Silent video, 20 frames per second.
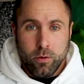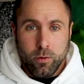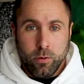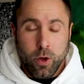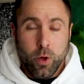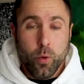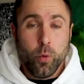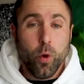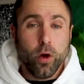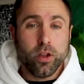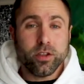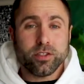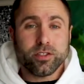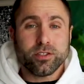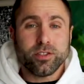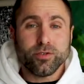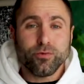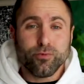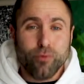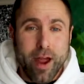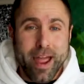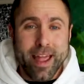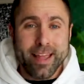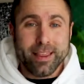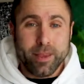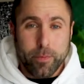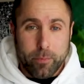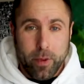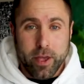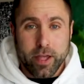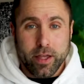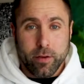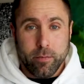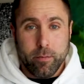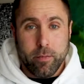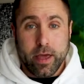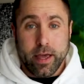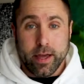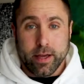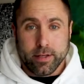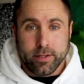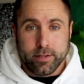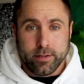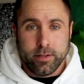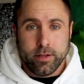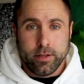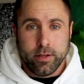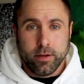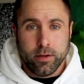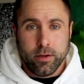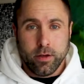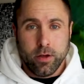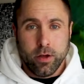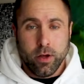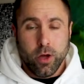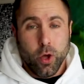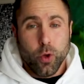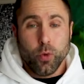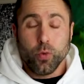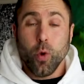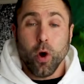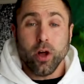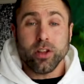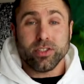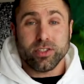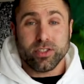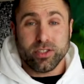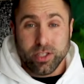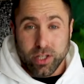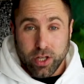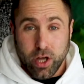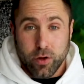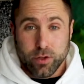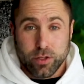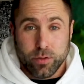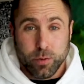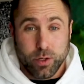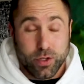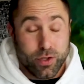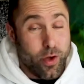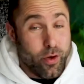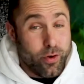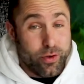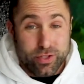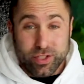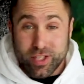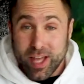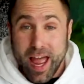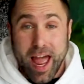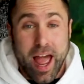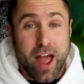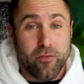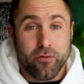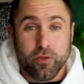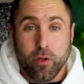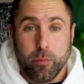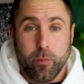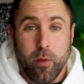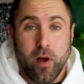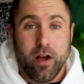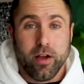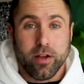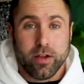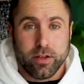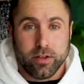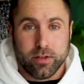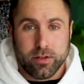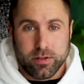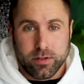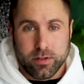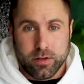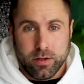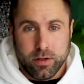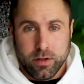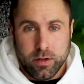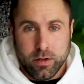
who wants to raid the pick and mix, who wants to go to McDonald's to have the burgers.